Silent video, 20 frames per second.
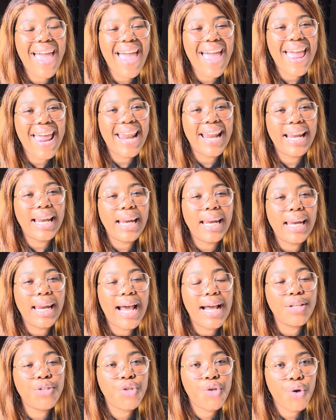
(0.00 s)

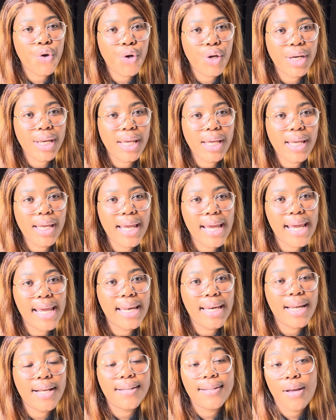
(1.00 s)
an attorney
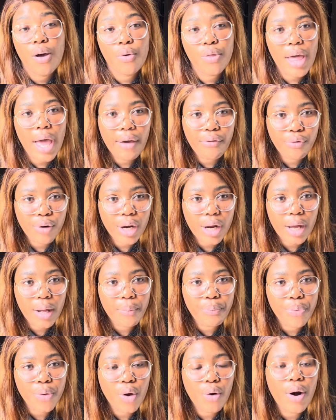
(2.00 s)
in South
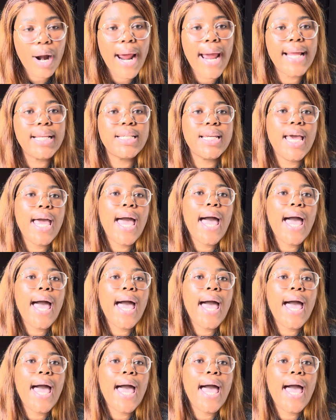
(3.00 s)
Africa. All right,